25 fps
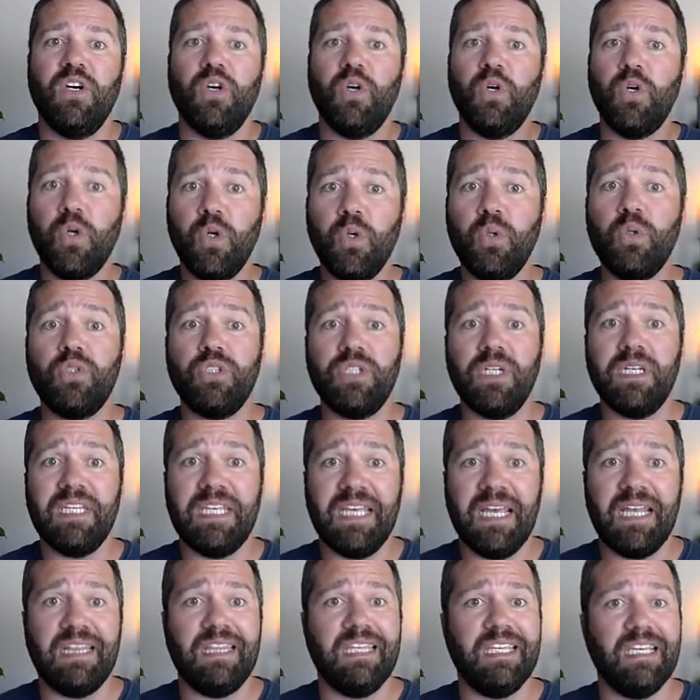who should
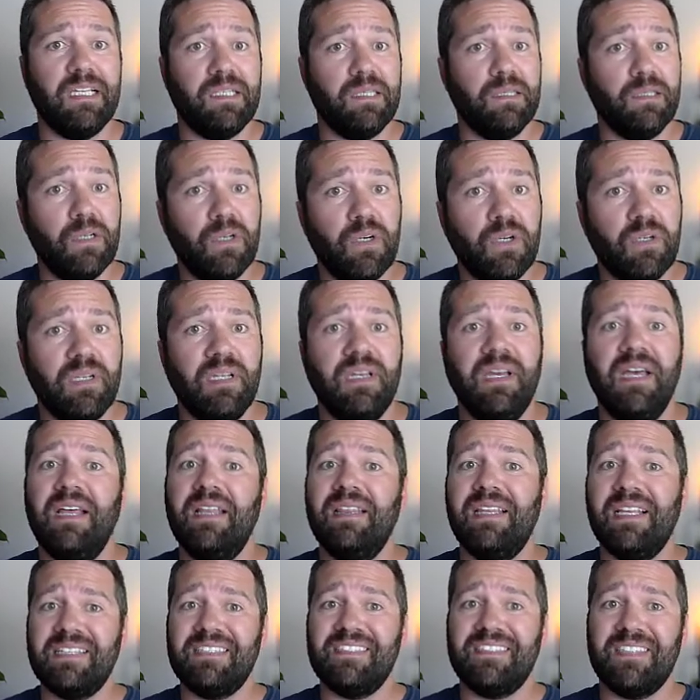get the alert
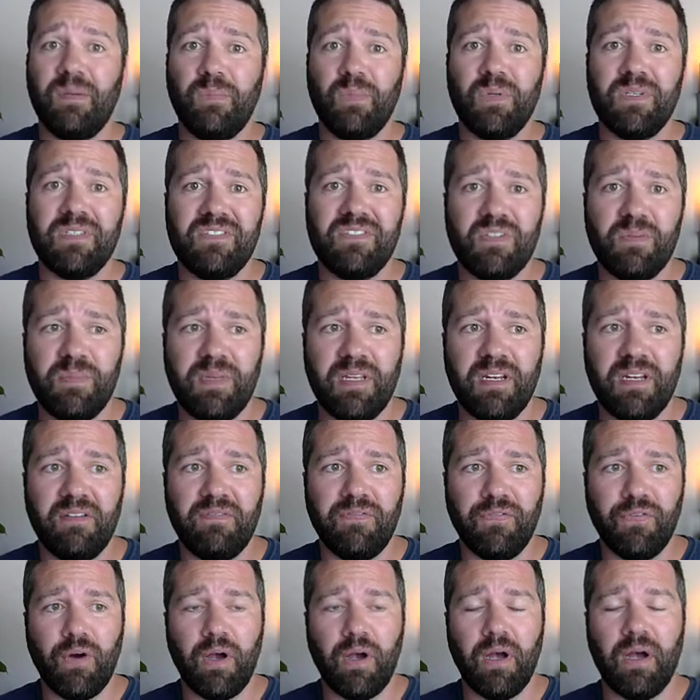that someone submitted
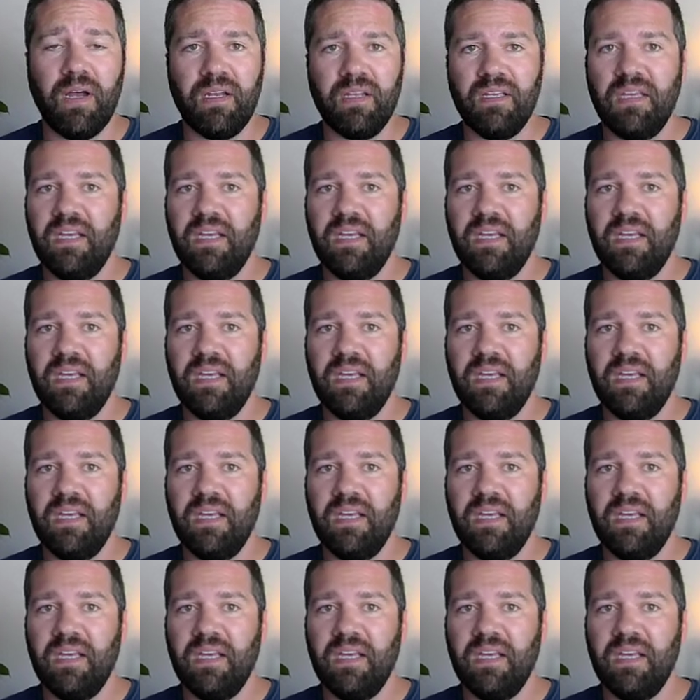fraud.